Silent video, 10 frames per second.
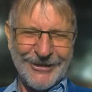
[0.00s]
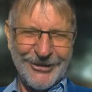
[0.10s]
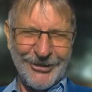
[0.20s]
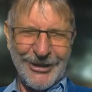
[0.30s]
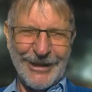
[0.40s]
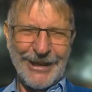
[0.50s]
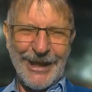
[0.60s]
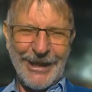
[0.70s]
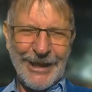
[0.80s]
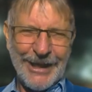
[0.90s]
tonight
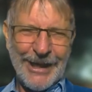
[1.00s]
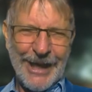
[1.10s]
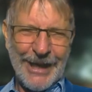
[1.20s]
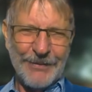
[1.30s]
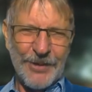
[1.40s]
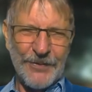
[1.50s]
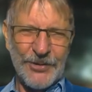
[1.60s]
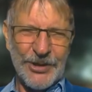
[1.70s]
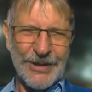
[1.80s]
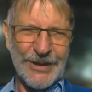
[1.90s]
in the name of
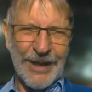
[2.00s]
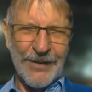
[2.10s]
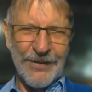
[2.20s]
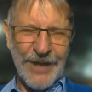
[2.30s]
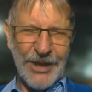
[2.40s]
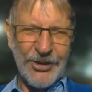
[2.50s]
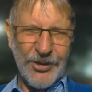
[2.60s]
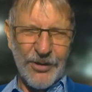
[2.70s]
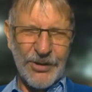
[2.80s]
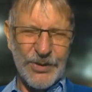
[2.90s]
Jesus. I thank you,
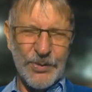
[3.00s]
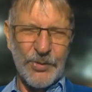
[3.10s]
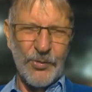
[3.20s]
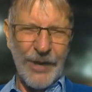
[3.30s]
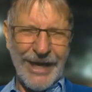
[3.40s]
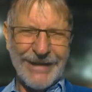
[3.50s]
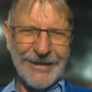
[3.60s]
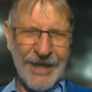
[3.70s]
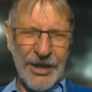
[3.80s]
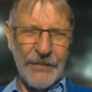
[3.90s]
Holy Spirit, right
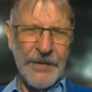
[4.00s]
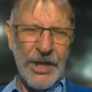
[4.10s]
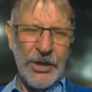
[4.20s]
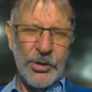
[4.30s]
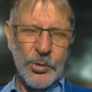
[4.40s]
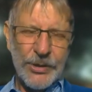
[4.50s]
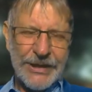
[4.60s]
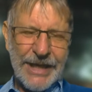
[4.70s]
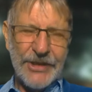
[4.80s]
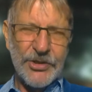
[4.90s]
now. You
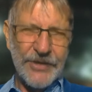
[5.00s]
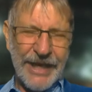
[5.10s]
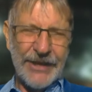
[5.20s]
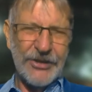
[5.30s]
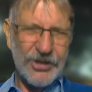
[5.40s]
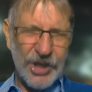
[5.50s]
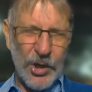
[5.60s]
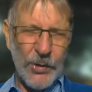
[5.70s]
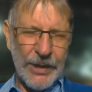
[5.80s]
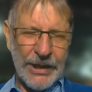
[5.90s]
touch that
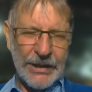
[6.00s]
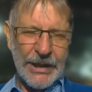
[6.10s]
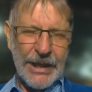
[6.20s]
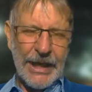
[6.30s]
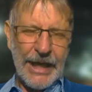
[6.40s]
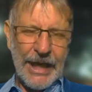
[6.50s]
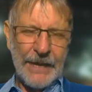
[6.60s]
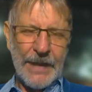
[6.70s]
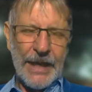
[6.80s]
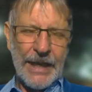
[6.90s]
toenail
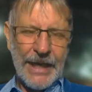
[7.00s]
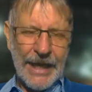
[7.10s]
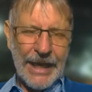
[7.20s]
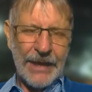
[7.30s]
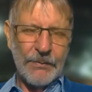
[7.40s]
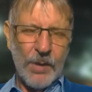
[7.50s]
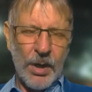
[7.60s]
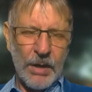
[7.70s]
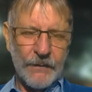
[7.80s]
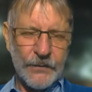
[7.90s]
in the name
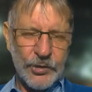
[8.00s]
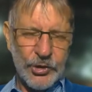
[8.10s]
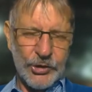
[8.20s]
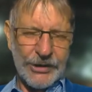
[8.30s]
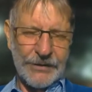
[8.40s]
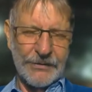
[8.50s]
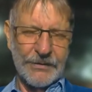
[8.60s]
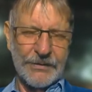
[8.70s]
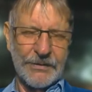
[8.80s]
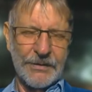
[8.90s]
of
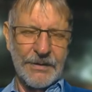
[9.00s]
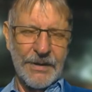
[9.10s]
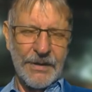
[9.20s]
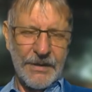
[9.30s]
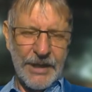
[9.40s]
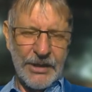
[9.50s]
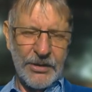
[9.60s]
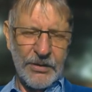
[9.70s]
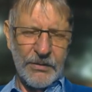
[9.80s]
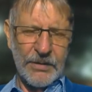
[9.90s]
Jesus. Thank
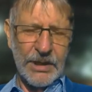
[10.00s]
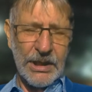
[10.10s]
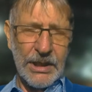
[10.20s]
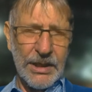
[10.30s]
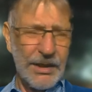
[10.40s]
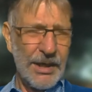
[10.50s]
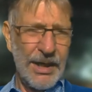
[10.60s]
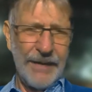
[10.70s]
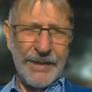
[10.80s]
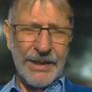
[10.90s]
you, Lord.
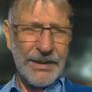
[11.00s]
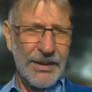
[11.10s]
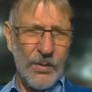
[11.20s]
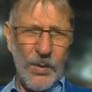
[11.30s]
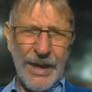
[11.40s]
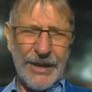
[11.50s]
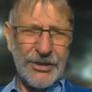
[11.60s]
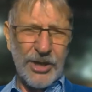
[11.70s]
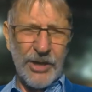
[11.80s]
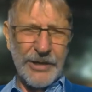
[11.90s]
Now, I mean, why a
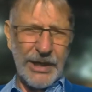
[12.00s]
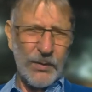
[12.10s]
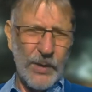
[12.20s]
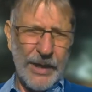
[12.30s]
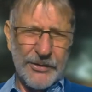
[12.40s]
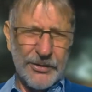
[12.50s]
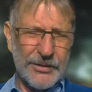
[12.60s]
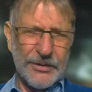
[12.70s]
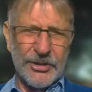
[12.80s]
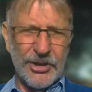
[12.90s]
toenail? Why
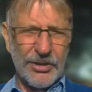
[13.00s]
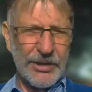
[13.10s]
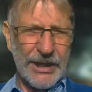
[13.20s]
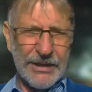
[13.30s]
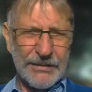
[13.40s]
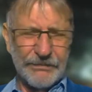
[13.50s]
not, you know, like